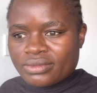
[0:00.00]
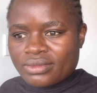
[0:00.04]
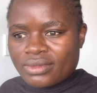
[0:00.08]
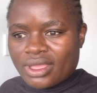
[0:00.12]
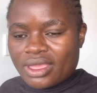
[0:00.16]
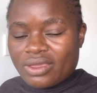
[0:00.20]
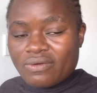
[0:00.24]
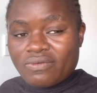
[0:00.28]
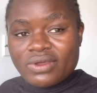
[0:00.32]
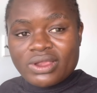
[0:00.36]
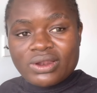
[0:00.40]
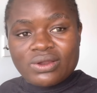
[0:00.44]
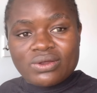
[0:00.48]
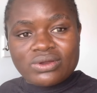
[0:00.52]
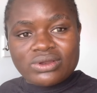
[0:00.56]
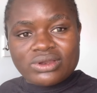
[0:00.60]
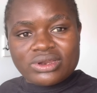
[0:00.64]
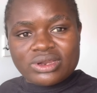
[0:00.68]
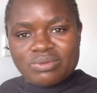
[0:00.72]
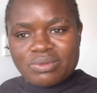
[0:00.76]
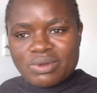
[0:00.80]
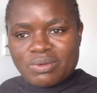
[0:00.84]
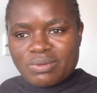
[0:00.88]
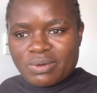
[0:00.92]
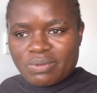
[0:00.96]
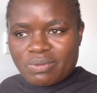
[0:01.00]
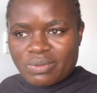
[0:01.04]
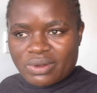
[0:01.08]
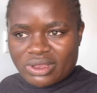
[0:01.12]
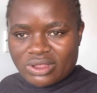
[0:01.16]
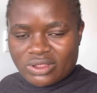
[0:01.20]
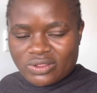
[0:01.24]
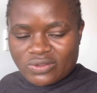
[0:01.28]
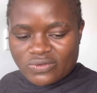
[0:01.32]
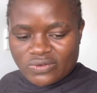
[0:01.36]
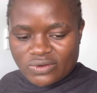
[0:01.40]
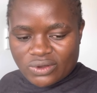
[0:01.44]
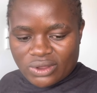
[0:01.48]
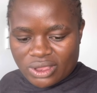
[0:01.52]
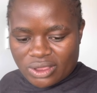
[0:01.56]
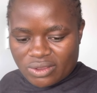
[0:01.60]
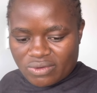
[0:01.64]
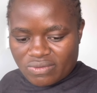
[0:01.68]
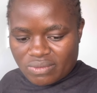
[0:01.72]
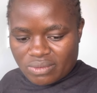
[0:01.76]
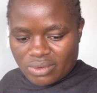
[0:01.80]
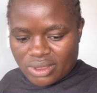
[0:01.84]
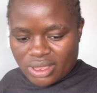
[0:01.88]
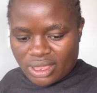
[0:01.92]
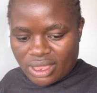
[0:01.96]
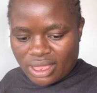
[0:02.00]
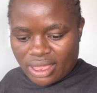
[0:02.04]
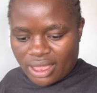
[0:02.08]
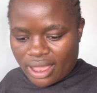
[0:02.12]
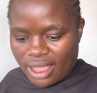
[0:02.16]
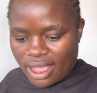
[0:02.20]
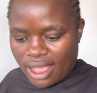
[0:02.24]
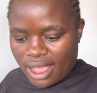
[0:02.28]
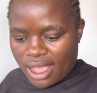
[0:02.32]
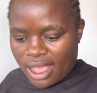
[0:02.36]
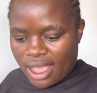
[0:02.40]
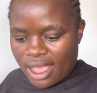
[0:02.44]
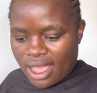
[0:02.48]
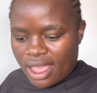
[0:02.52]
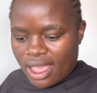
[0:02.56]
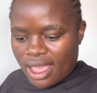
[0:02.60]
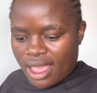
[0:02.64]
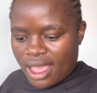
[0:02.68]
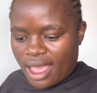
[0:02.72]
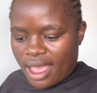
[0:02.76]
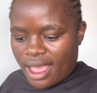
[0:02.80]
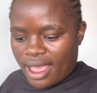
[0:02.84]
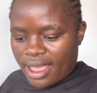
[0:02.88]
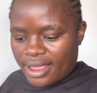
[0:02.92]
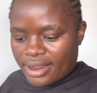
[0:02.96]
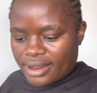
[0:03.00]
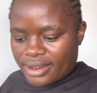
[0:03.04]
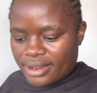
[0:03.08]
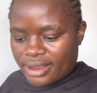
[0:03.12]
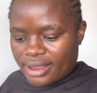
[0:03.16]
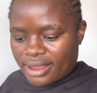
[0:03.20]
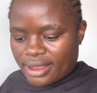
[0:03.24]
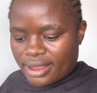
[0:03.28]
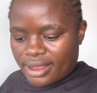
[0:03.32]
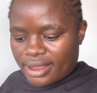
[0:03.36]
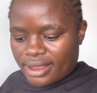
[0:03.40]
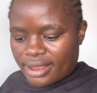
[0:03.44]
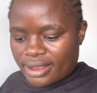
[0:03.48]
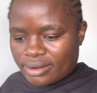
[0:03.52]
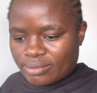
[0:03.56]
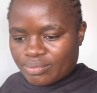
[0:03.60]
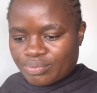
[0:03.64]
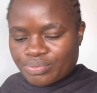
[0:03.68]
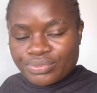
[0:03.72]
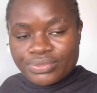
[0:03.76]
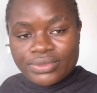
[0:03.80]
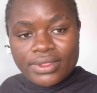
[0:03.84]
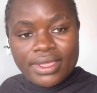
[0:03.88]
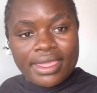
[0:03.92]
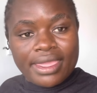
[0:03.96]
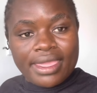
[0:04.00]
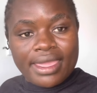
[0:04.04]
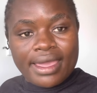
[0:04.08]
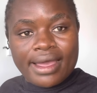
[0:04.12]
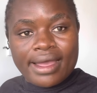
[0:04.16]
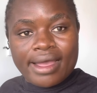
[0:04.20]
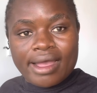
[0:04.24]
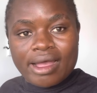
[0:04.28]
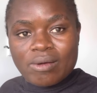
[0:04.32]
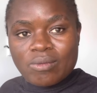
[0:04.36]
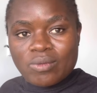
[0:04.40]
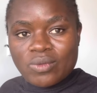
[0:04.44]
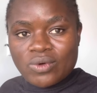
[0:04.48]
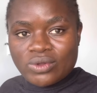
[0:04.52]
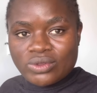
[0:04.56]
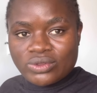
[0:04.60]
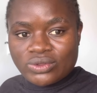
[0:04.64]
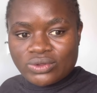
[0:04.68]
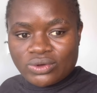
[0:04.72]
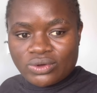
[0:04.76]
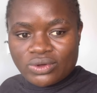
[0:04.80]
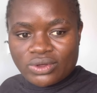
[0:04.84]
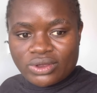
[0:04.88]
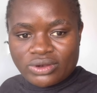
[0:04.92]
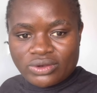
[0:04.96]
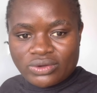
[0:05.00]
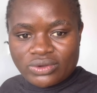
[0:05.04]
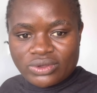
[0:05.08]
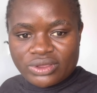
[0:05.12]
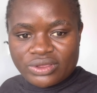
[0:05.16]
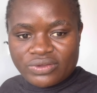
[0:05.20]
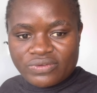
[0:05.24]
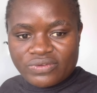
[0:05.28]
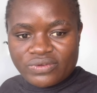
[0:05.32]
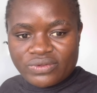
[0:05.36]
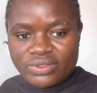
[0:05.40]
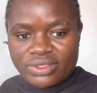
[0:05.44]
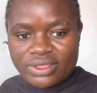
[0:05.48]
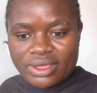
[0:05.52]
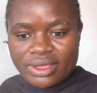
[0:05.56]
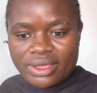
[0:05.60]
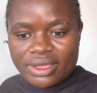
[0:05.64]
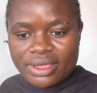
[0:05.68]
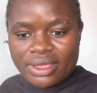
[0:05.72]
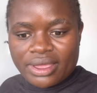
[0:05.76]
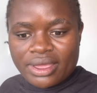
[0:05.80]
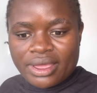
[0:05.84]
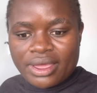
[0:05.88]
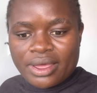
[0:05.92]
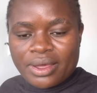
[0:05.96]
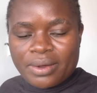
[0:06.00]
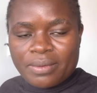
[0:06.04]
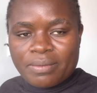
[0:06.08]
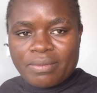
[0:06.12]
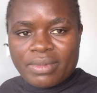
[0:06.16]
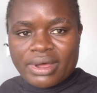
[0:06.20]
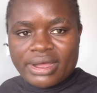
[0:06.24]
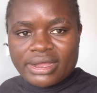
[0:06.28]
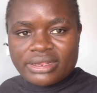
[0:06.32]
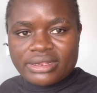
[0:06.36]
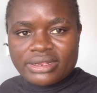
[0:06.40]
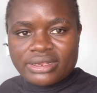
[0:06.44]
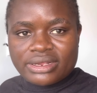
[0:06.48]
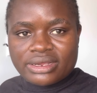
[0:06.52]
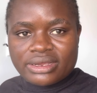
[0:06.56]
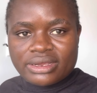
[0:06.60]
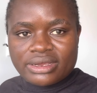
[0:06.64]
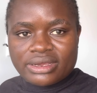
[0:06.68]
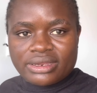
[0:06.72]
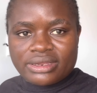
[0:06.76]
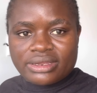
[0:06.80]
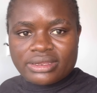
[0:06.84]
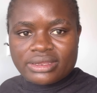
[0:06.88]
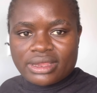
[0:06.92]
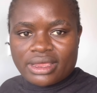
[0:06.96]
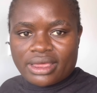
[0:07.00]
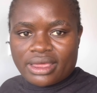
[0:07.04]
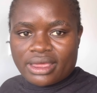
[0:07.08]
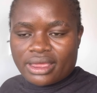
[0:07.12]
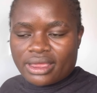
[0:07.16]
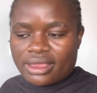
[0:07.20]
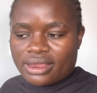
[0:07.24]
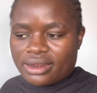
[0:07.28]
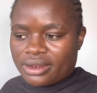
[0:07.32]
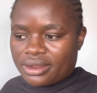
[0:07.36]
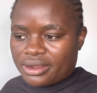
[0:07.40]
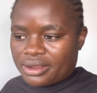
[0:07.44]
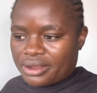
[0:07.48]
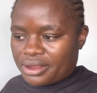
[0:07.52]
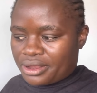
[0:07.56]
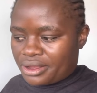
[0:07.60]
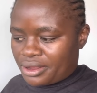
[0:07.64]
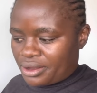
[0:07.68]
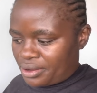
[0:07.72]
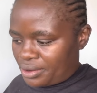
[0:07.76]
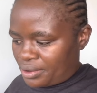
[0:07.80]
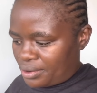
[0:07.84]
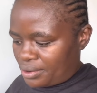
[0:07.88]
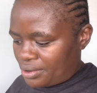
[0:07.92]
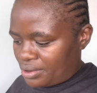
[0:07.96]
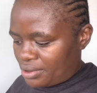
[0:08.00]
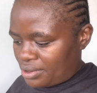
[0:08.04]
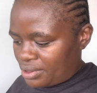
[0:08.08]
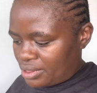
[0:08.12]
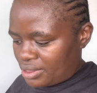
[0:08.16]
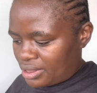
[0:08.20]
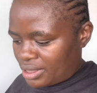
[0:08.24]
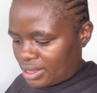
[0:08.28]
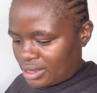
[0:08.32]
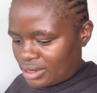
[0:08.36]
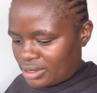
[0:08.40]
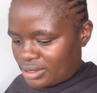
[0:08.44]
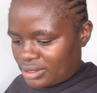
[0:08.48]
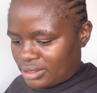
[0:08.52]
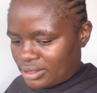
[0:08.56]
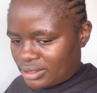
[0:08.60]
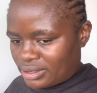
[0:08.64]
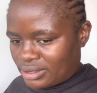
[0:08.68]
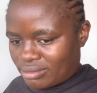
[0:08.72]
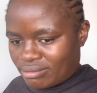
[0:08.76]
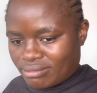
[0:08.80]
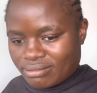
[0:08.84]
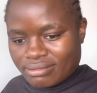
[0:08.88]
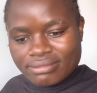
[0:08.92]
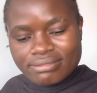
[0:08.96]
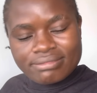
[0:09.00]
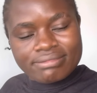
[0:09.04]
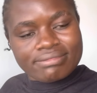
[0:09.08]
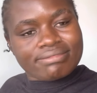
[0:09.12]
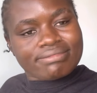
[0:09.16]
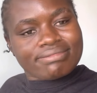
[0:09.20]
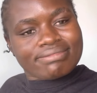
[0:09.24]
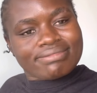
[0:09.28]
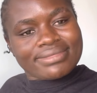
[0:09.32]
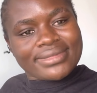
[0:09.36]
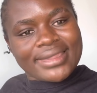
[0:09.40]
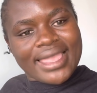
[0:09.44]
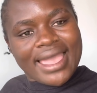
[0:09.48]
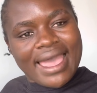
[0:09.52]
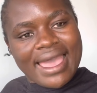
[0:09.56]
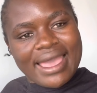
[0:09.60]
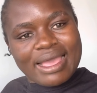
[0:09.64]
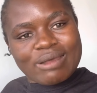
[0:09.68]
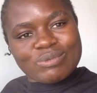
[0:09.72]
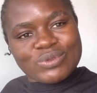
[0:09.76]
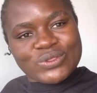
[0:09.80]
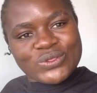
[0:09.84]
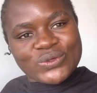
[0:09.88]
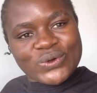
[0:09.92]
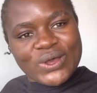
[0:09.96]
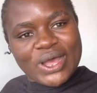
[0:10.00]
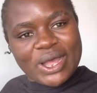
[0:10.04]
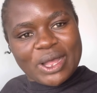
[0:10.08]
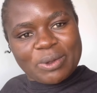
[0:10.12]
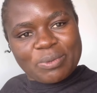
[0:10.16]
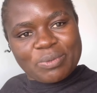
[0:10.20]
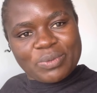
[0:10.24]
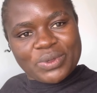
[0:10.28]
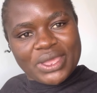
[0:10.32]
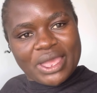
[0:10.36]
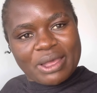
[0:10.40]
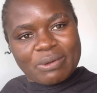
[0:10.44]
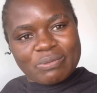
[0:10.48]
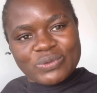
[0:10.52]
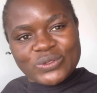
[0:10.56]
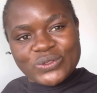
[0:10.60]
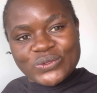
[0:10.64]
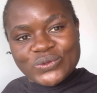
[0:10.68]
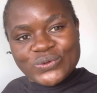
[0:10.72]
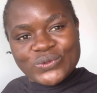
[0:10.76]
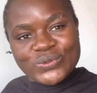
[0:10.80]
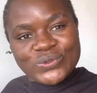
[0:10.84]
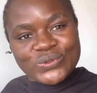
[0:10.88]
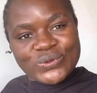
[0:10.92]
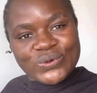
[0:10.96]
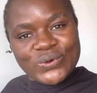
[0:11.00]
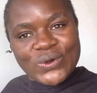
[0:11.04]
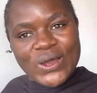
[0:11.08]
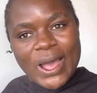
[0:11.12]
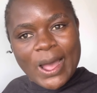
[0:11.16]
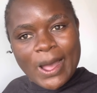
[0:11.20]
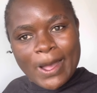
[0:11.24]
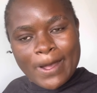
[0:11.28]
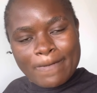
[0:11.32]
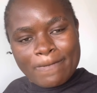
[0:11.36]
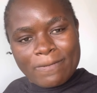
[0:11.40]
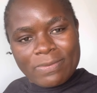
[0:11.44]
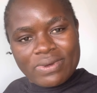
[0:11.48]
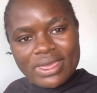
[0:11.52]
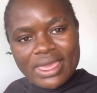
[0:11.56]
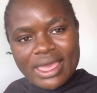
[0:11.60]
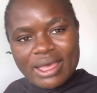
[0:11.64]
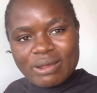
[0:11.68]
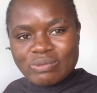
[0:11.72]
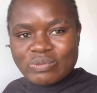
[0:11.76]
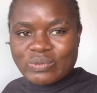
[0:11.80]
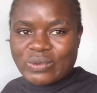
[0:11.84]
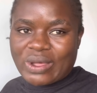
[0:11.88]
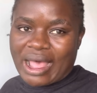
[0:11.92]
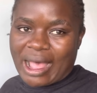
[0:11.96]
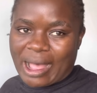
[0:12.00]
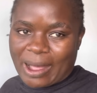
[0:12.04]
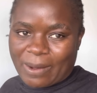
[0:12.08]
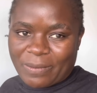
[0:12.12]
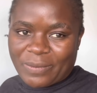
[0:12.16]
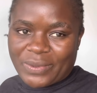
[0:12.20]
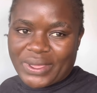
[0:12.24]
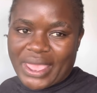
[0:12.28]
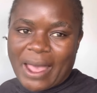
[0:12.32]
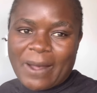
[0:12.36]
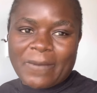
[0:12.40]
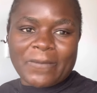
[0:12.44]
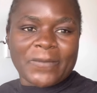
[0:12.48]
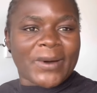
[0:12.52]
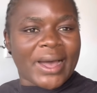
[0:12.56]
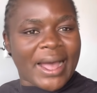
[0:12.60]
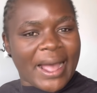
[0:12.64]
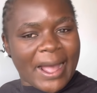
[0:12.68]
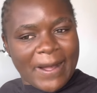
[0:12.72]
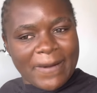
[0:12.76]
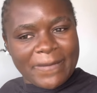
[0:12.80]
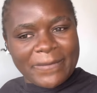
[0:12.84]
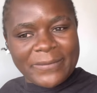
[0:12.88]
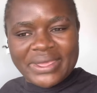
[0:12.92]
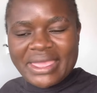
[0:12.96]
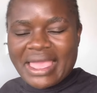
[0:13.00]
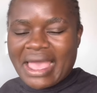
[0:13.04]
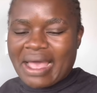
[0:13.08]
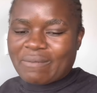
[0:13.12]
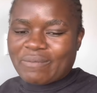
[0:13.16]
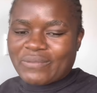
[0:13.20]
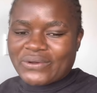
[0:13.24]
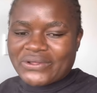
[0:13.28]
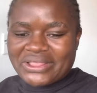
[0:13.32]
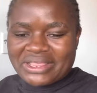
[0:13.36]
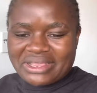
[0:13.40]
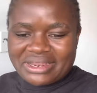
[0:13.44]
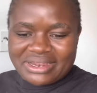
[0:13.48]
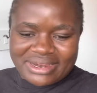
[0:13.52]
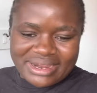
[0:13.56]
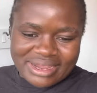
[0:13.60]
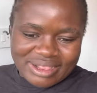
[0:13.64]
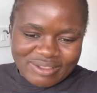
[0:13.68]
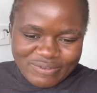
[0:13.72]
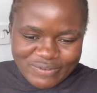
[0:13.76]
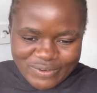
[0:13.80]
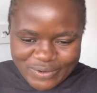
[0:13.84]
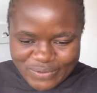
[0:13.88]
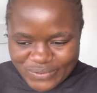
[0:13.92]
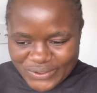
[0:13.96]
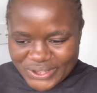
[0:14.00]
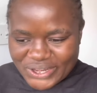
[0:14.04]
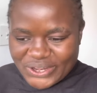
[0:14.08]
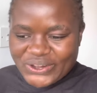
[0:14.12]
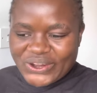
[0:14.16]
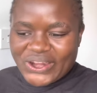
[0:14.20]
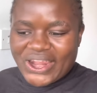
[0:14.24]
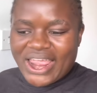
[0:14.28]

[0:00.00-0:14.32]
If I don't remember, please forgive me. And yeah, I'm also going to give you the budget and all that. I am so happy. I'm so happy. I'm happy about the transformation.